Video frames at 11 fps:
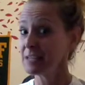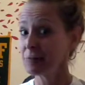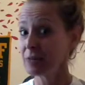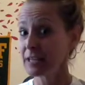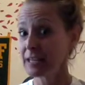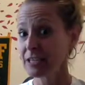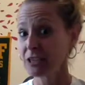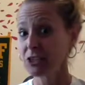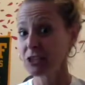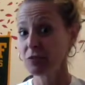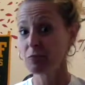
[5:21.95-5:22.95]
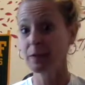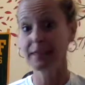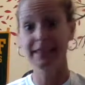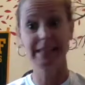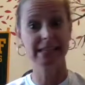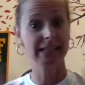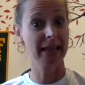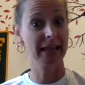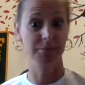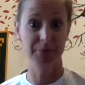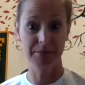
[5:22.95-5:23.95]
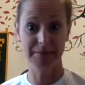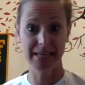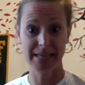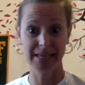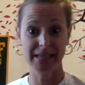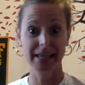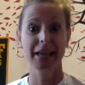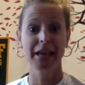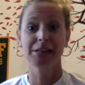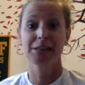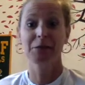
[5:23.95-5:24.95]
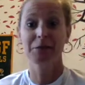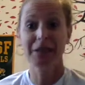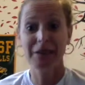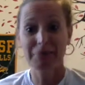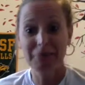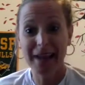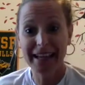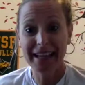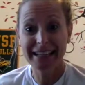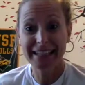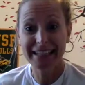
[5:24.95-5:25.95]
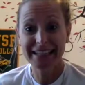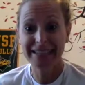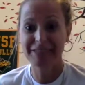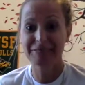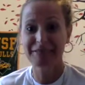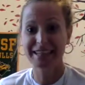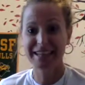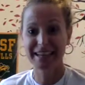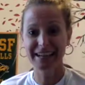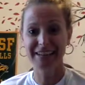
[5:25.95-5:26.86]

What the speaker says: that we're gonna do with these implements. So get ready, here we go.